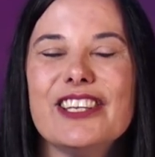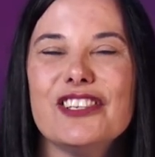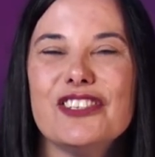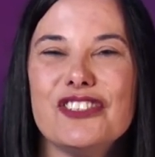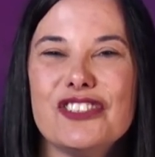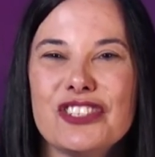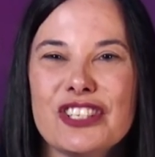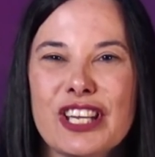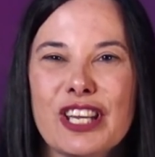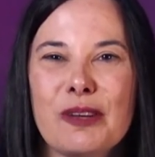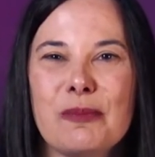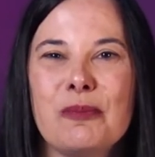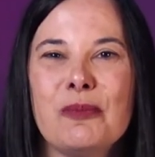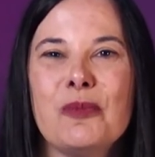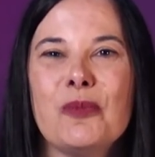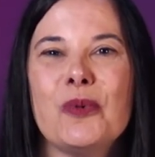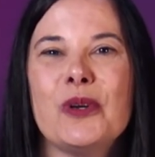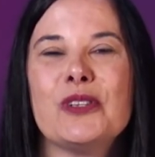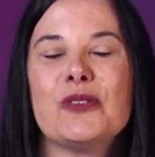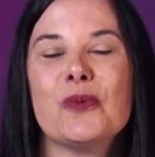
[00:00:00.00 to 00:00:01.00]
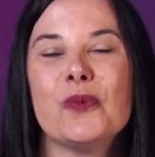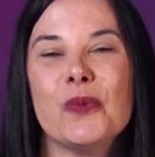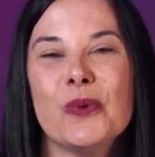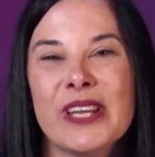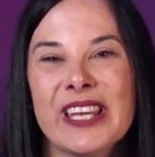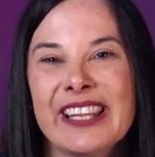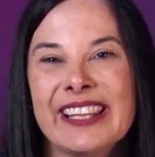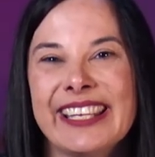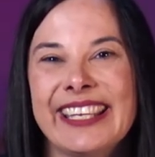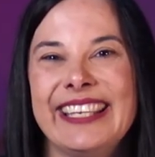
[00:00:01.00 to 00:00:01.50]
Jim was
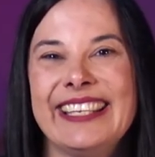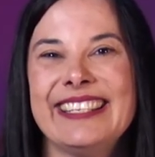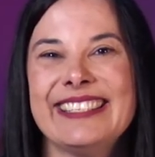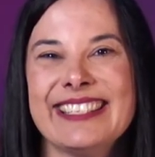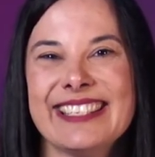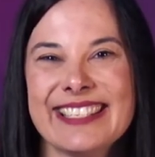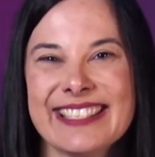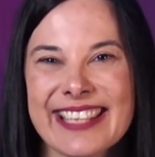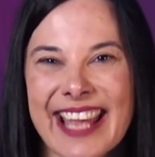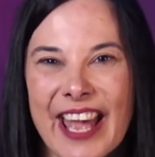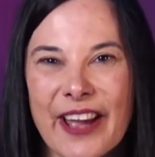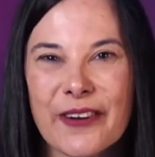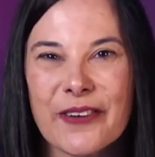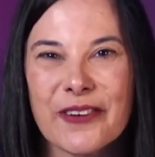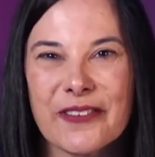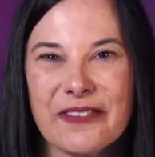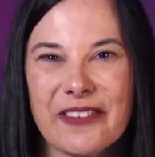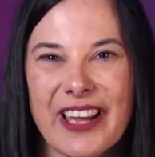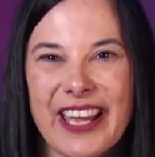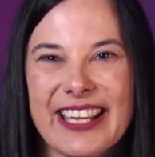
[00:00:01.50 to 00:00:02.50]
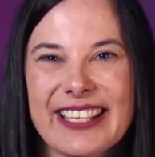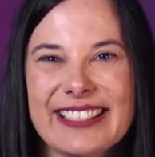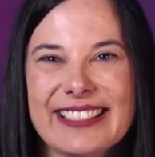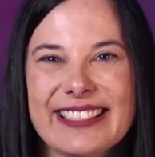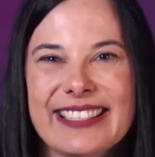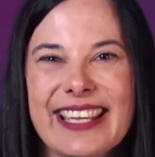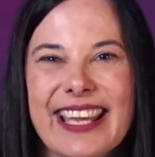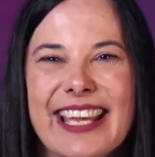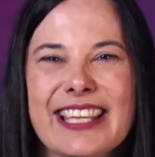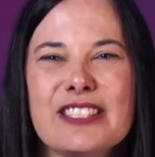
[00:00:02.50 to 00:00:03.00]
willing to
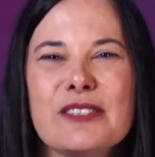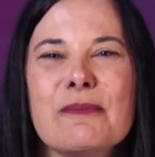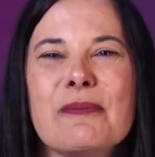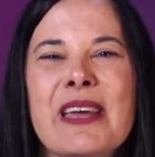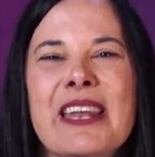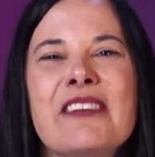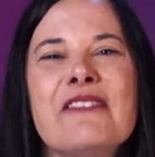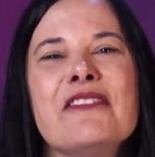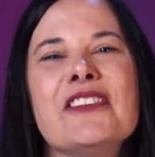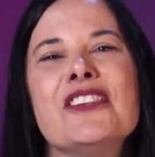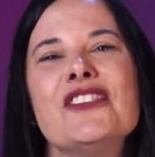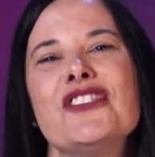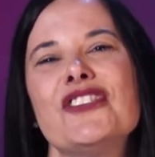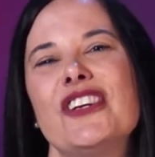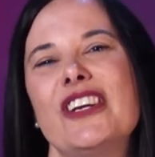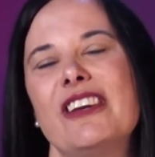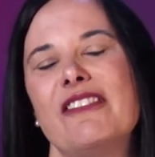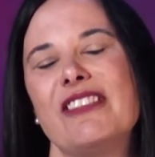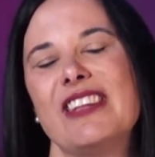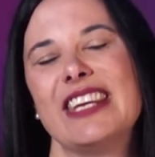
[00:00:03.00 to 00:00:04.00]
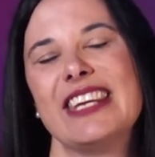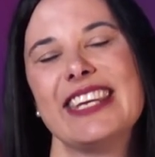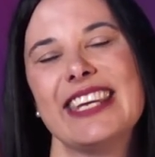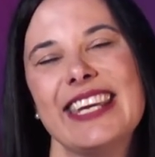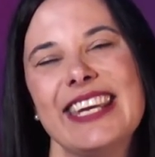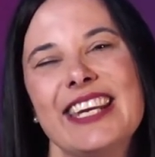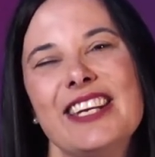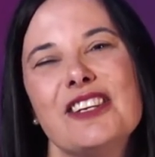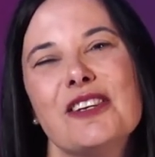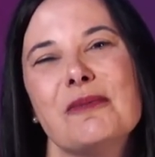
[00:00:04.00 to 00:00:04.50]
sacrifice. As a beneficiary of the
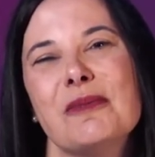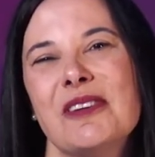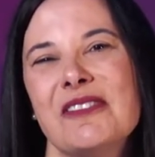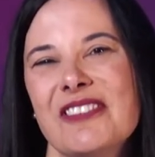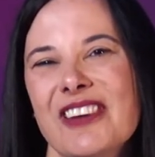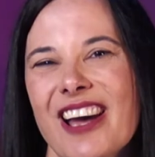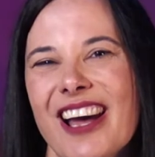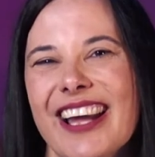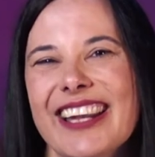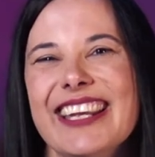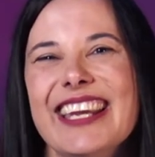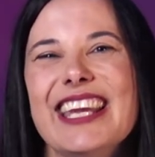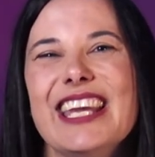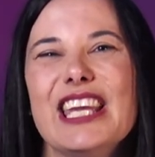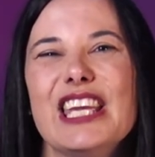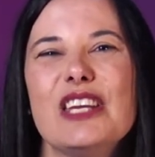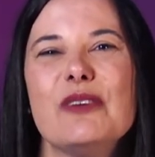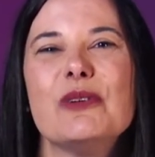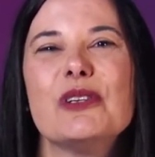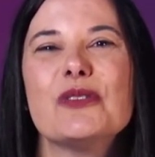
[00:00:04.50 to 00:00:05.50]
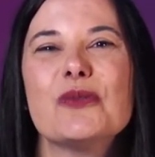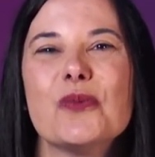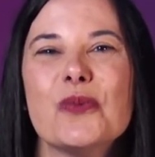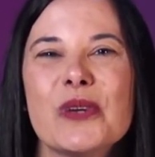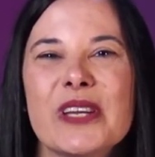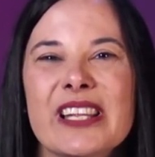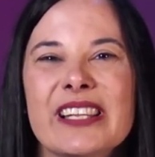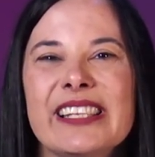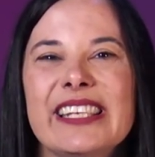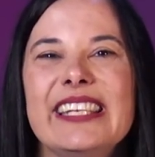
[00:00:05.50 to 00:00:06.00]
kingdom of God, he was
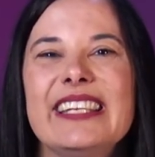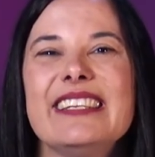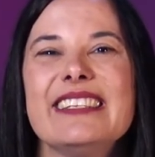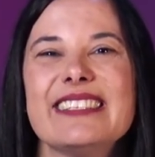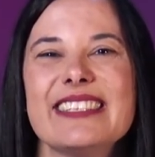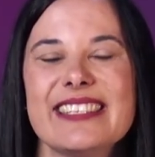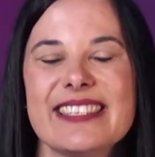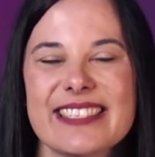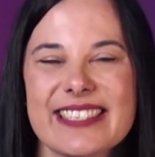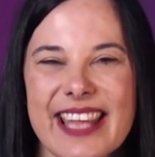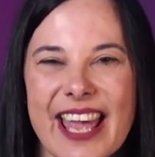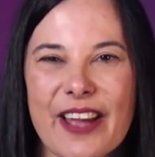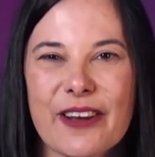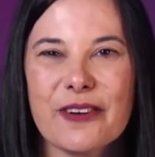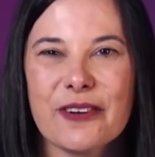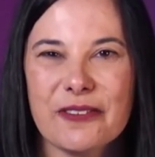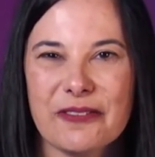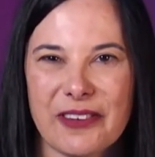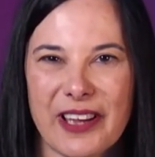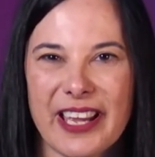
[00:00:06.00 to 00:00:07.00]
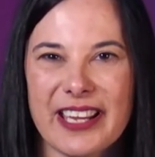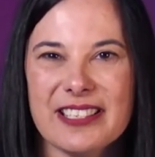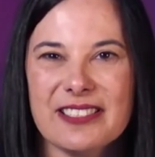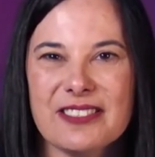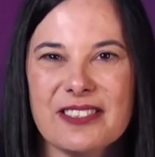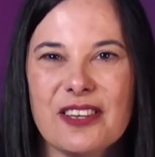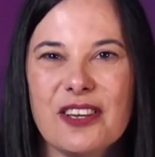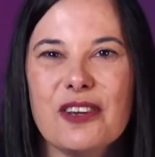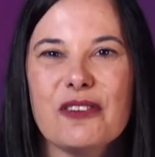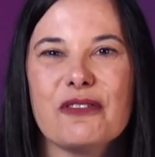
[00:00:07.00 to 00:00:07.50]
willing to
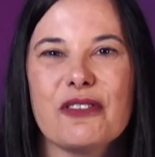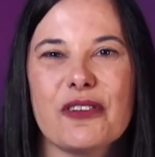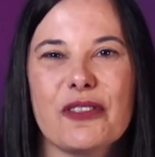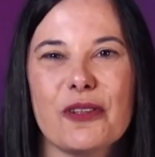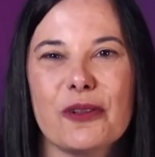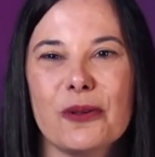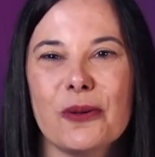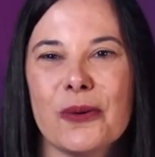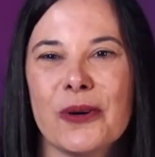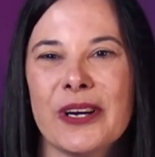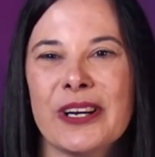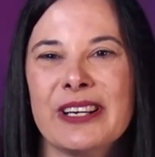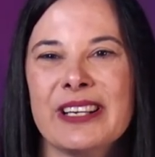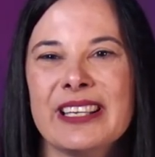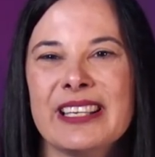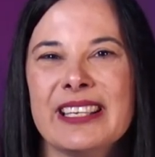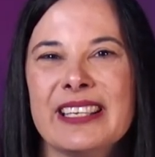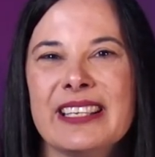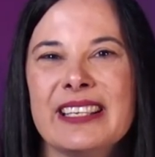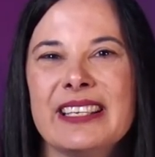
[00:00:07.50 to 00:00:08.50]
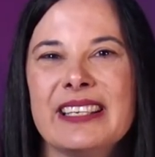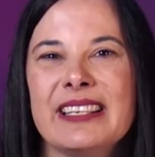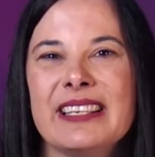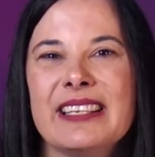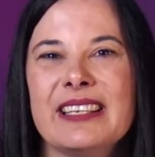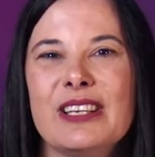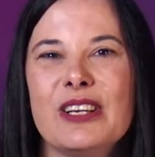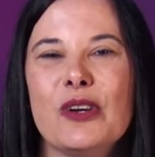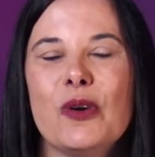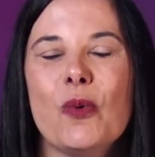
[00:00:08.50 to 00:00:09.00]
sacrifice for the Lord.
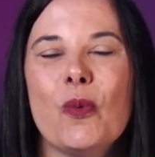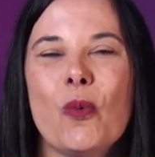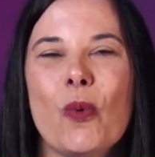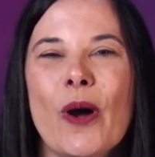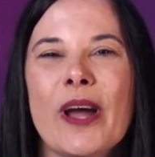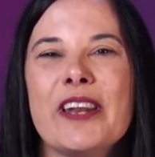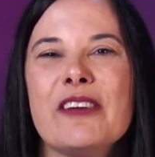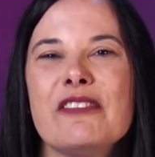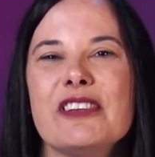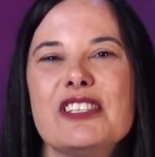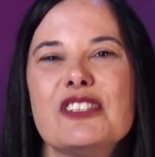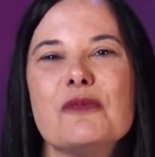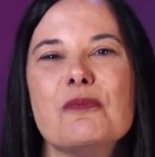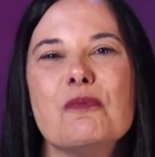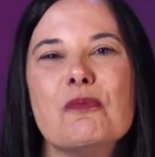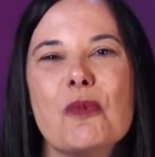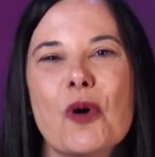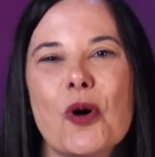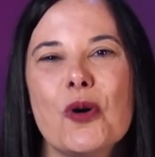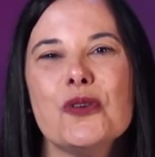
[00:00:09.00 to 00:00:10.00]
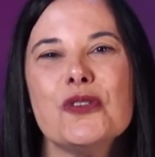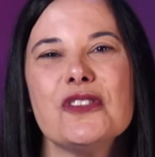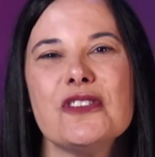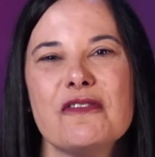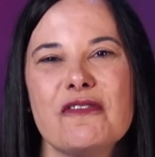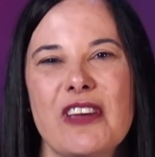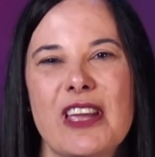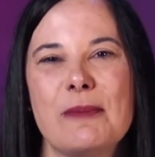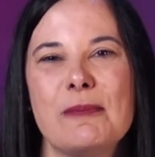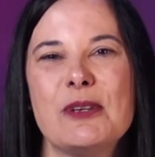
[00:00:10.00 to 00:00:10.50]
One of his most
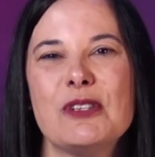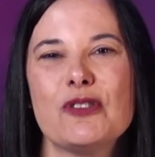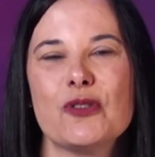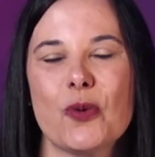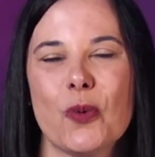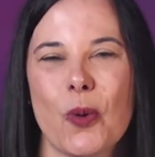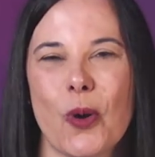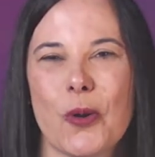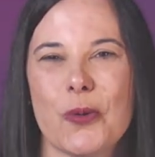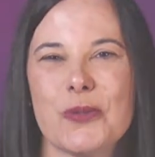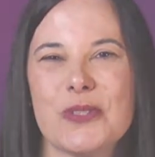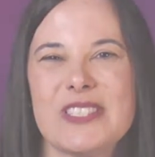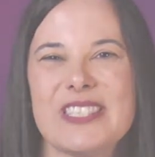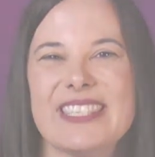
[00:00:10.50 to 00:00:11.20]
famous quotes